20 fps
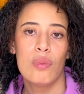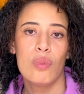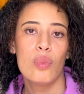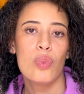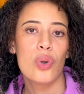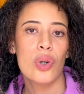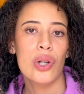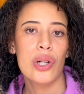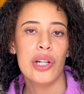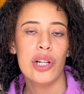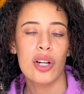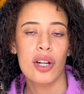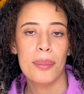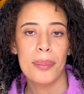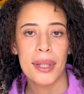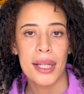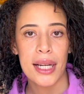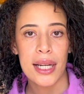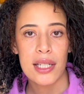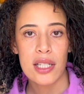would or
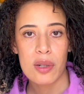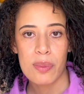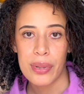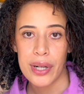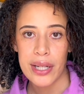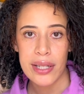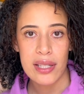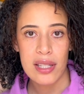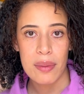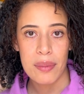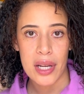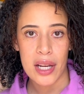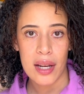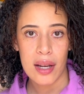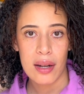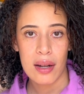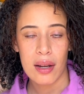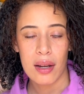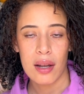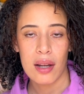plan to price them at